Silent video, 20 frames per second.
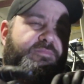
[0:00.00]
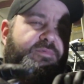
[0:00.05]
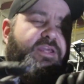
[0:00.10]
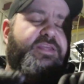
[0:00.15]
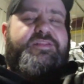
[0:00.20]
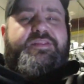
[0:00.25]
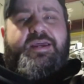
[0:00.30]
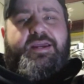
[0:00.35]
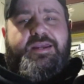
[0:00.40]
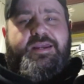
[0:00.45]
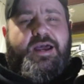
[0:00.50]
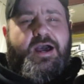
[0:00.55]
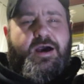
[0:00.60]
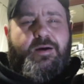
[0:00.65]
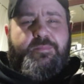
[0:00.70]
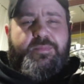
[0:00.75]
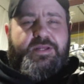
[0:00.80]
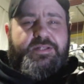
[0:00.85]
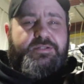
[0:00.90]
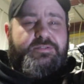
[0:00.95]
Hit that
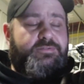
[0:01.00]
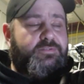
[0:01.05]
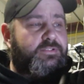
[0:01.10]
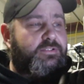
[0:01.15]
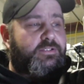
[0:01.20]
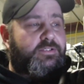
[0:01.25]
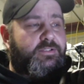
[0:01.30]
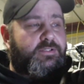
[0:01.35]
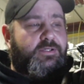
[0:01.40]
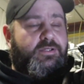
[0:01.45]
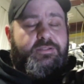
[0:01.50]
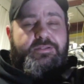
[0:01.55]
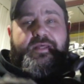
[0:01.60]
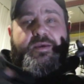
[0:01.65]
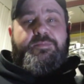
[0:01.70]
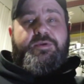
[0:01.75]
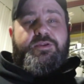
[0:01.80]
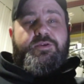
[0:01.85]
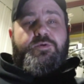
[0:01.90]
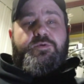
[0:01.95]
comment.
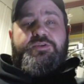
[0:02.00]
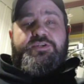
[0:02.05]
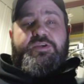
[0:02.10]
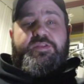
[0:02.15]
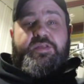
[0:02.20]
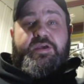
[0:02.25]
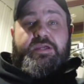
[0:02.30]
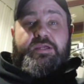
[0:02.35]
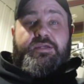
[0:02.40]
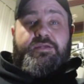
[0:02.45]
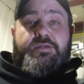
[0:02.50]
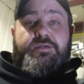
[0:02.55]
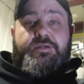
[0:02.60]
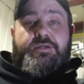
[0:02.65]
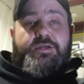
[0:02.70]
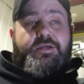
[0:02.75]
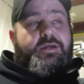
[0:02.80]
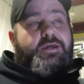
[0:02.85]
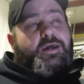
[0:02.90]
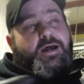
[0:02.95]
Let me know what you think.
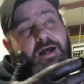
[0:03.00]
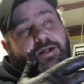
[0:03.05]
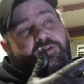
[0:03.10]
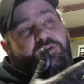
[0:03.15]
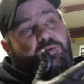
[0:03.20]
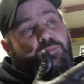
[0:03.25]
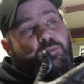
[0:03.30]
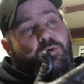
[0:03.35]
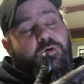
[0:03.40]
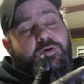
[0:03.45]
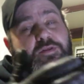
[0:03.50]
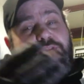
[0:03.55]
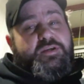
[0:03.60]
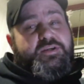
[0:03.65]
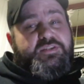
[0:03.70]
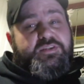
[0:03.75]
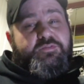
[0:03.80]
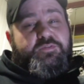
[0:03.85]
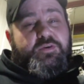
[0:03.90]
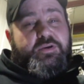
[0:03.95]
I'll do more of
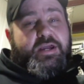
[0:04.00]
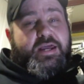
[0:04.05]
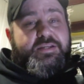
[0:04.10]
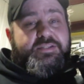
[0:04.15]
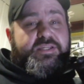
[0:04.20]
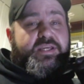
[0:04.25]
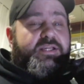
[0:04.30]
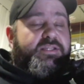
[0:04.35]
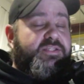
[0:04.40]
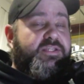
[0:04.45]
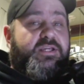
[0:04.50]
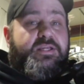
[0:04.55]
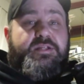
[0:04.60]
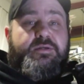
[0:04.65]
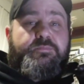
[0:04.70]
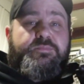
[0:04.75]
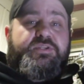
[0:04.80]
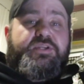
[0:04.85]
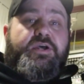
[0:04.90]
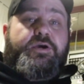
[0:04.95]
these if you guys like seeing
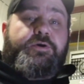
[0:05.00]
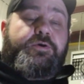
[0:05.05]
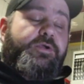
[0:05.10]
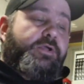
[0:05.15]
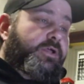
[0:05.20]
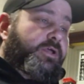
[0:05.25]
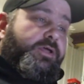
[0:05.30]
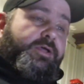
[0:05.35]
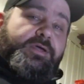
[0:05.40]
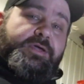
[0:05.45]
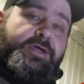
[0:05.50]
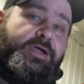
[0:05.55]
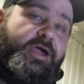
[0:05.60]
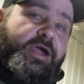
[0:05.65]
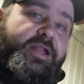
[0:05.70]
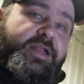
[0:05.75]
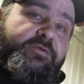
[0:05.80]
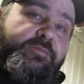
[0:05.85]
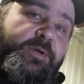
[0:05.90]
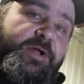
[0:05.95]
them. So,
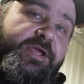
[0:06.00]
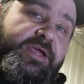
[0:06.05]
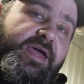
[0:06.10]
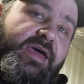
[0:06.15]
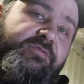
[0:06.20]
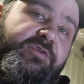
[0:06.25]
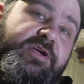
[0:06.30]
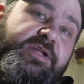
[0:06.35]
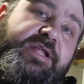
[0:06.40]
alright everybody, have a